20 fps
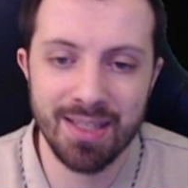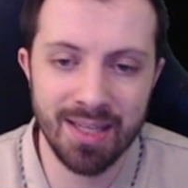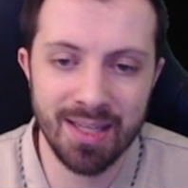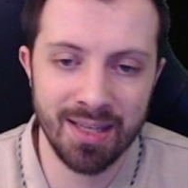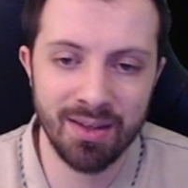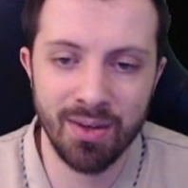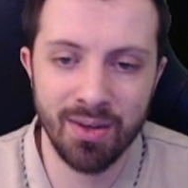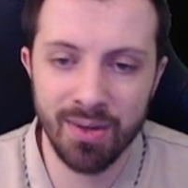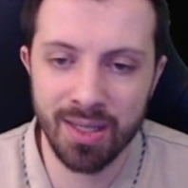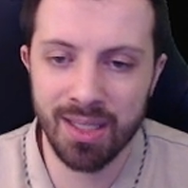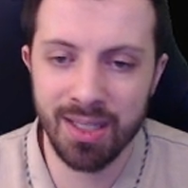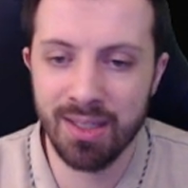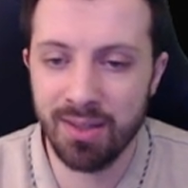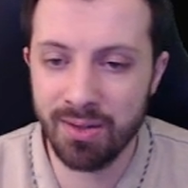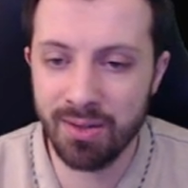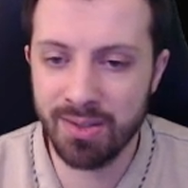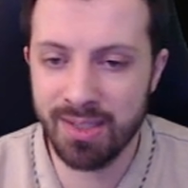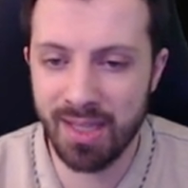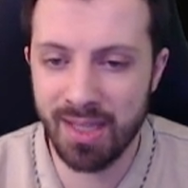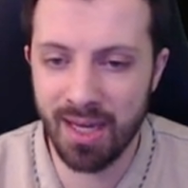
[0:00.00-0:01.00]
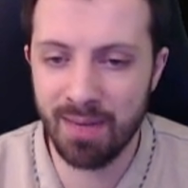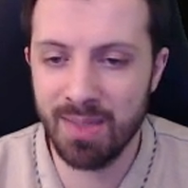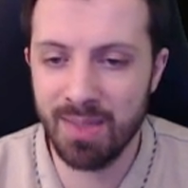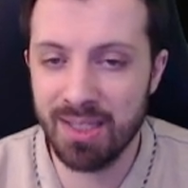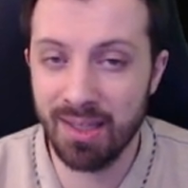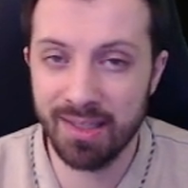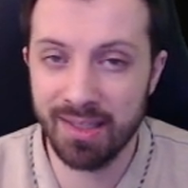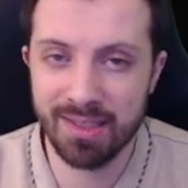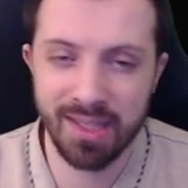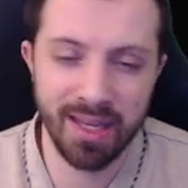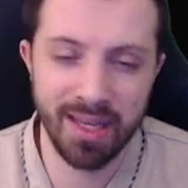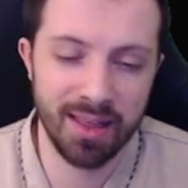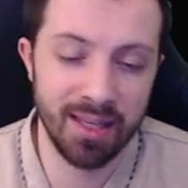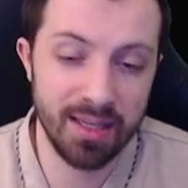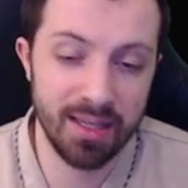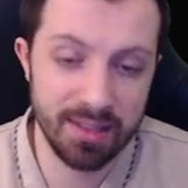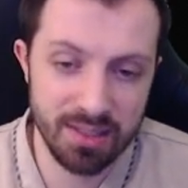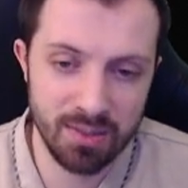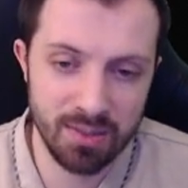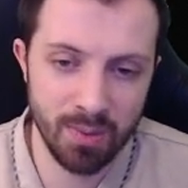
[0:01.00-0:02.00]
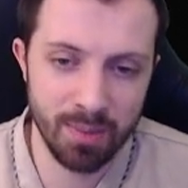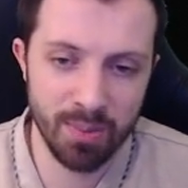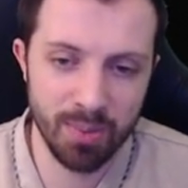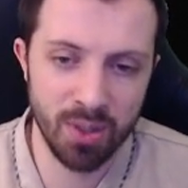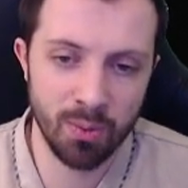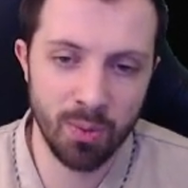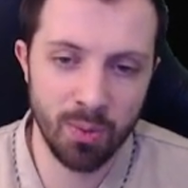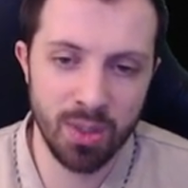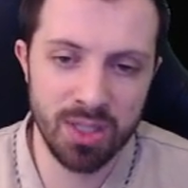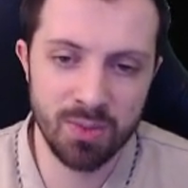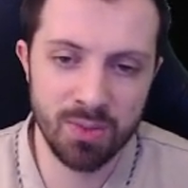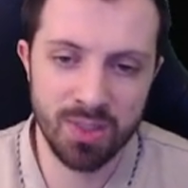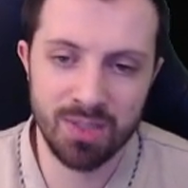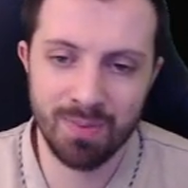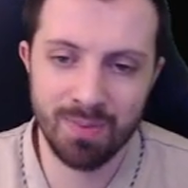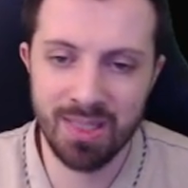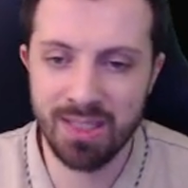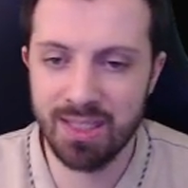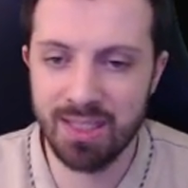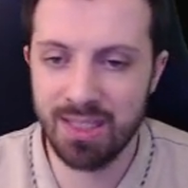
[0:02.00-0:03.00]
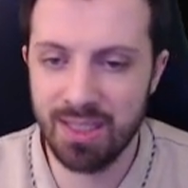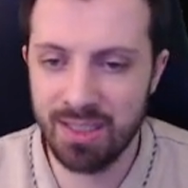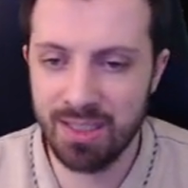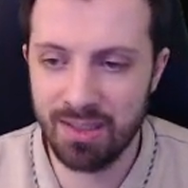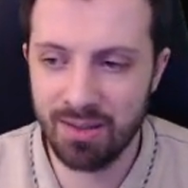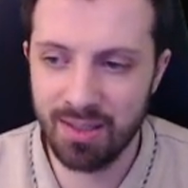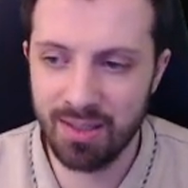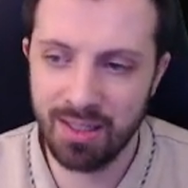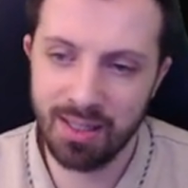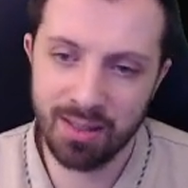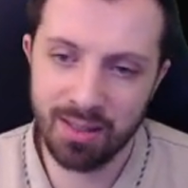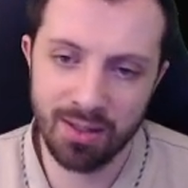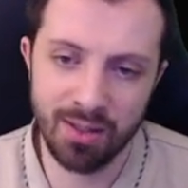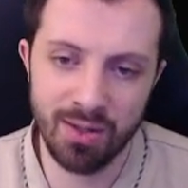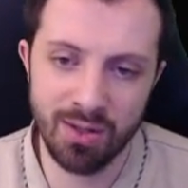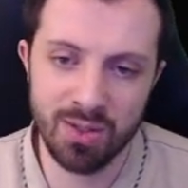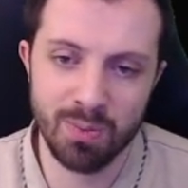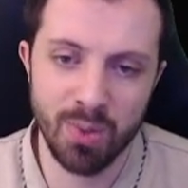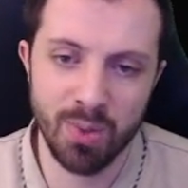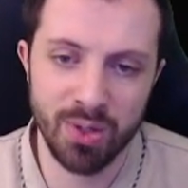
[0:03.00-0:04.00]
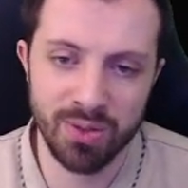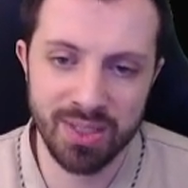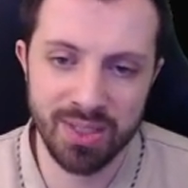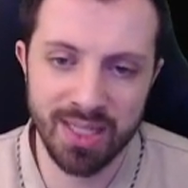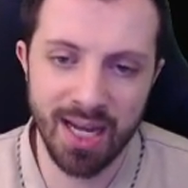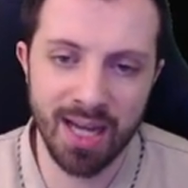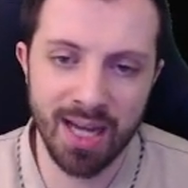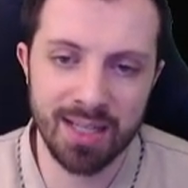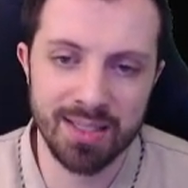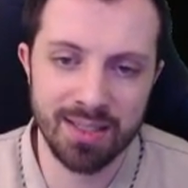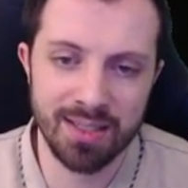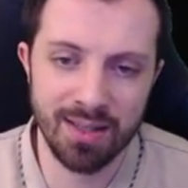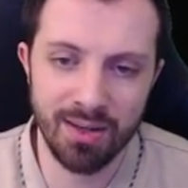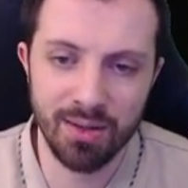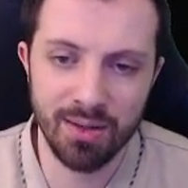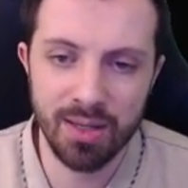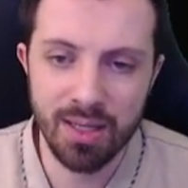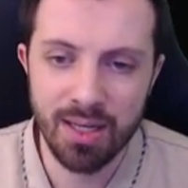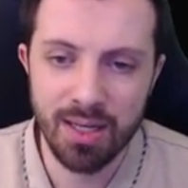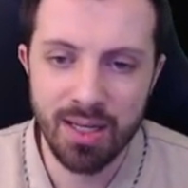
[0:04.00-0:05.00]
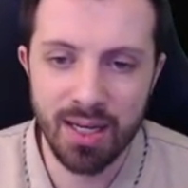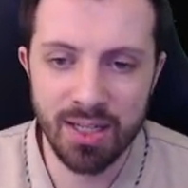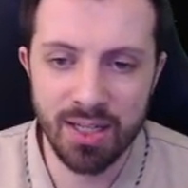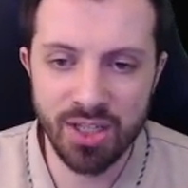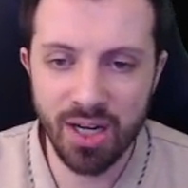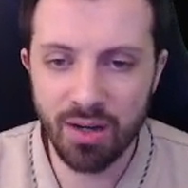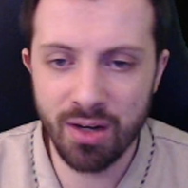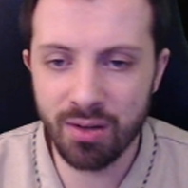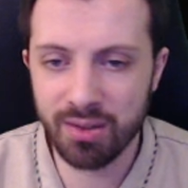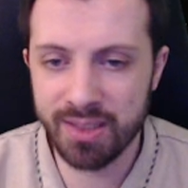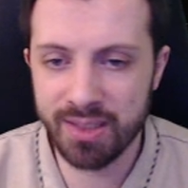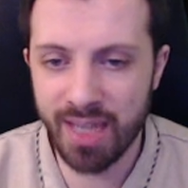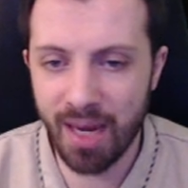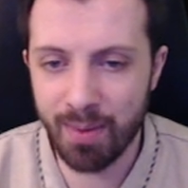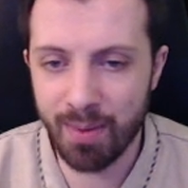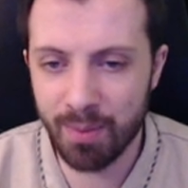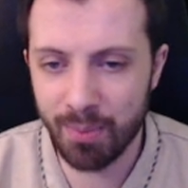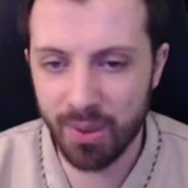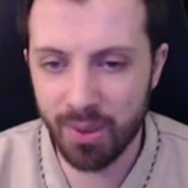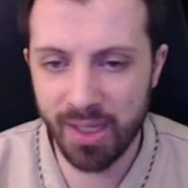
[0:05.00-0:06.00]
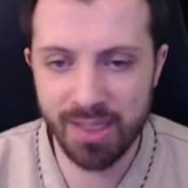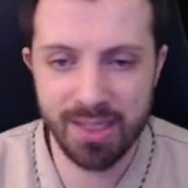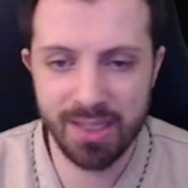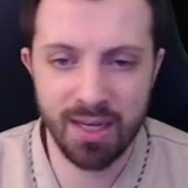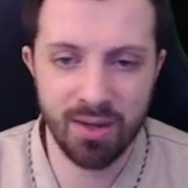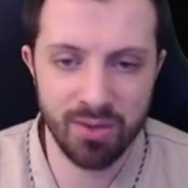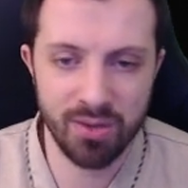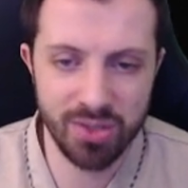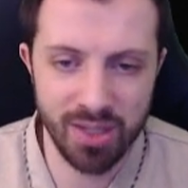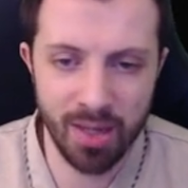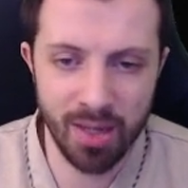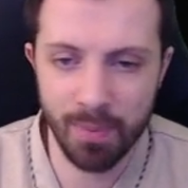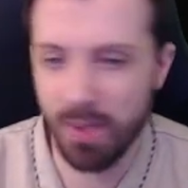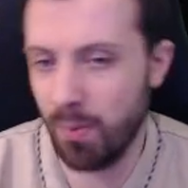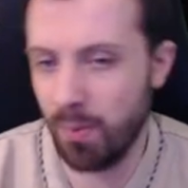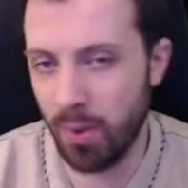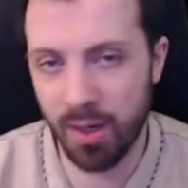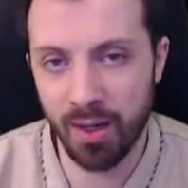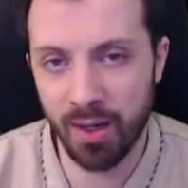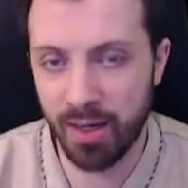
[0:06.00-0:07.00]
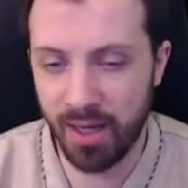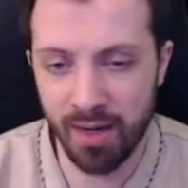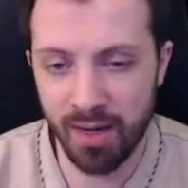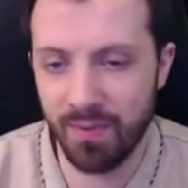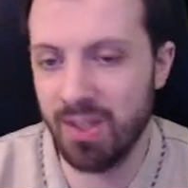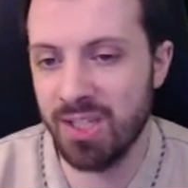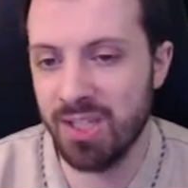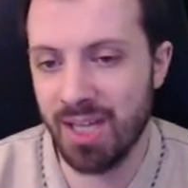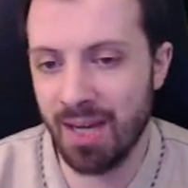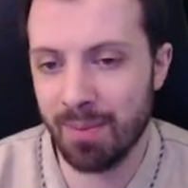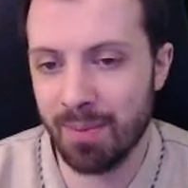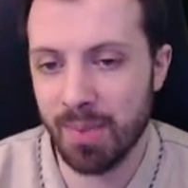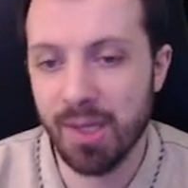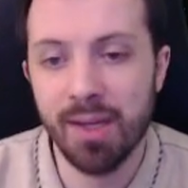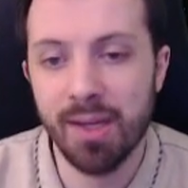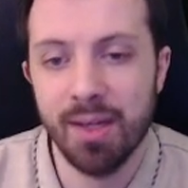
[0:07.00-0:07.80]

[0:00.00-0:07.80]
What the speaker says: lower elos, the enemy's less likely to sweep your wards, which means it's easier to get your Ghost Poro stacks. So, in general, Diamond plus, I go Zombie Ward on every champ.